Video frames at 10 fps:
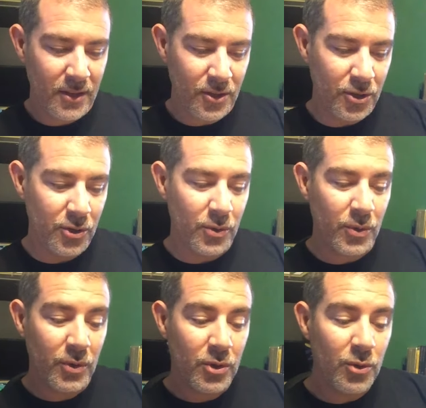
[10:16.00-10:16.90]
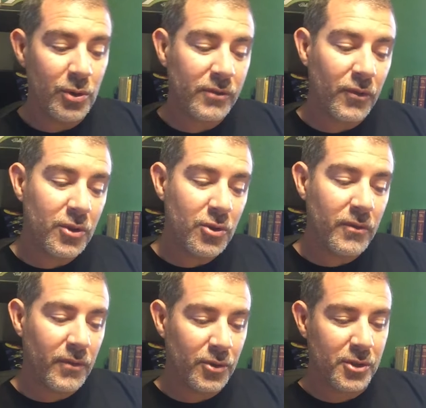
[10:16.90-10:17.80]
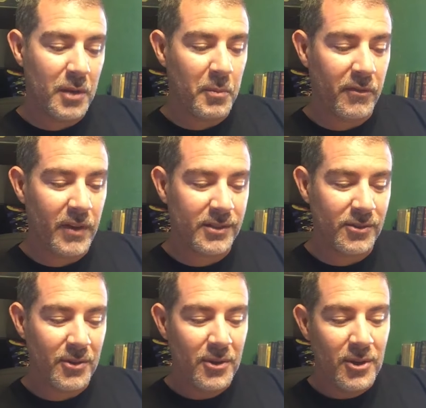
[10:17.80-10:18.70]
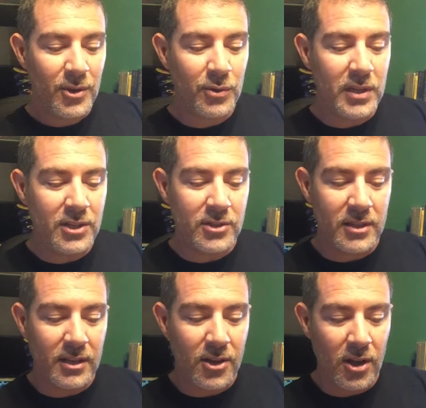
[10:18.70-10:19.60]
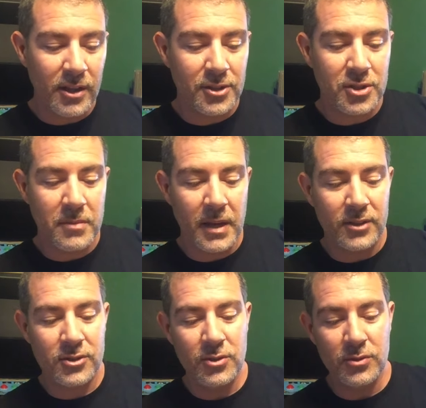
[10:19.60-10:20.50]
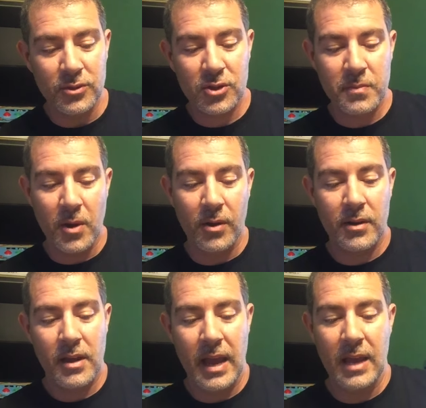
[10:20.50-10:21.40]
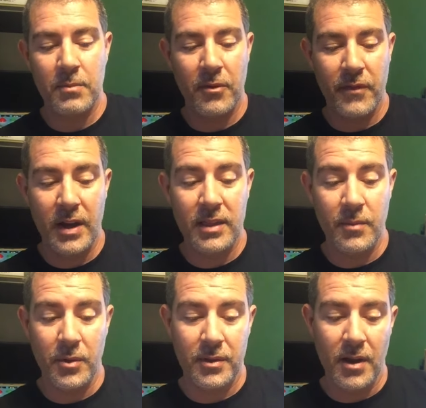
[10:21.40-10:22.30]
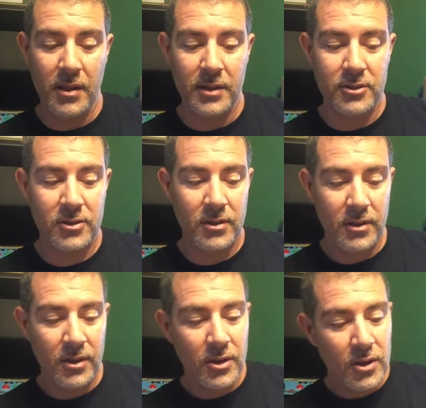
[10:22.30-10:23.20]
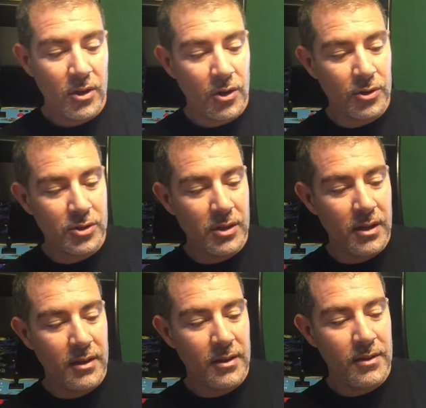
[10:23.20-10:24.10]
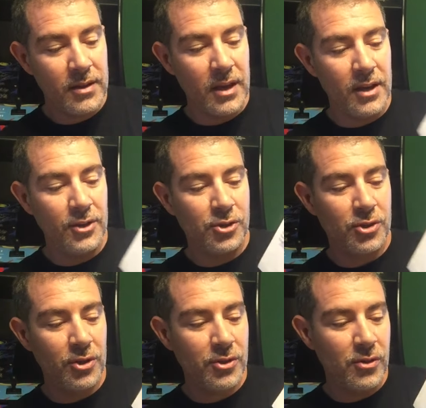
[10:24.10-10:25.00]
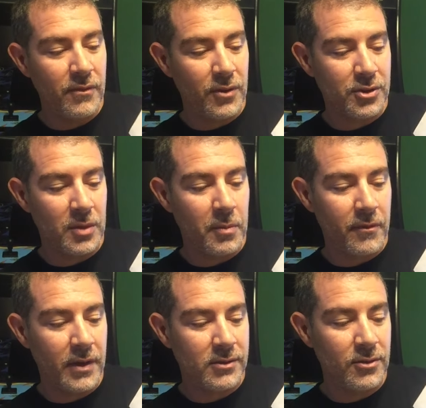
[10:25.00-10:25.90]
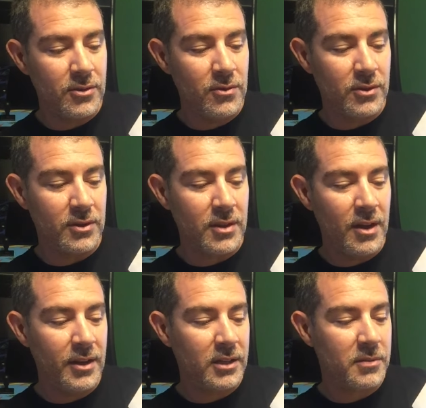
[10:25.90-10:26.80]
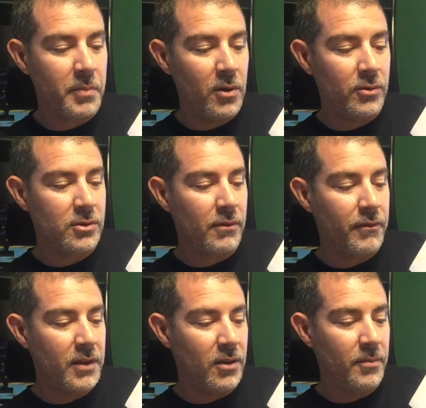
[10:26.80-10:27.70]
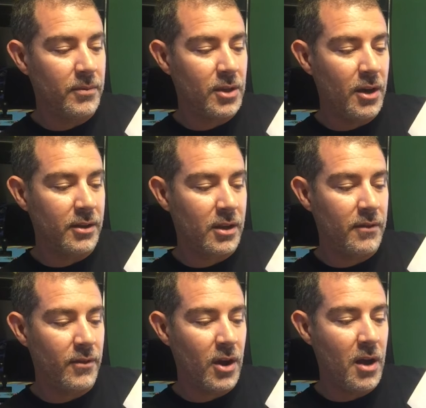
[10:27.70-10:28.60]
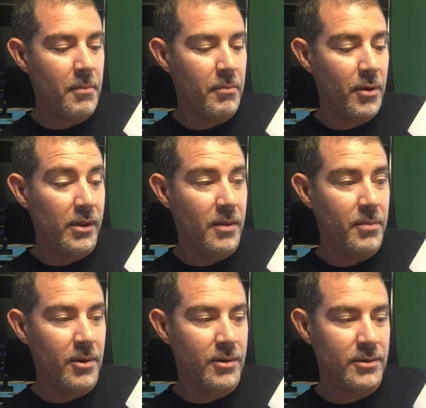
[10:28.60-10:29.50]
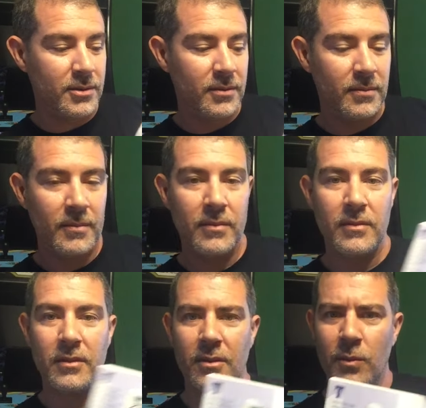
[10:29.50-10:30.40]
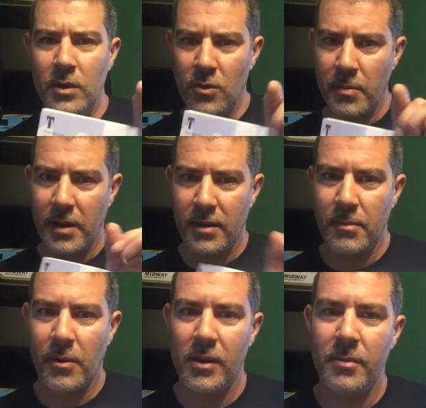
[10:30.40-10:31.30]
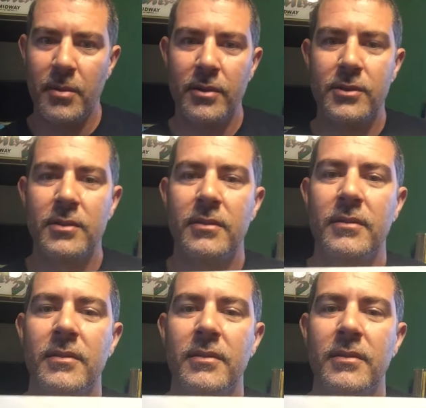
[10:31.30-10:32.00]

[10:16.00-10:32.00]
U. U is for university professor, who teaches in college to make students smart and provide them with knowledge. Ursula, the uninsured university professor, uses unexposed film to uncover umbrella birds. We know about umbrella birds.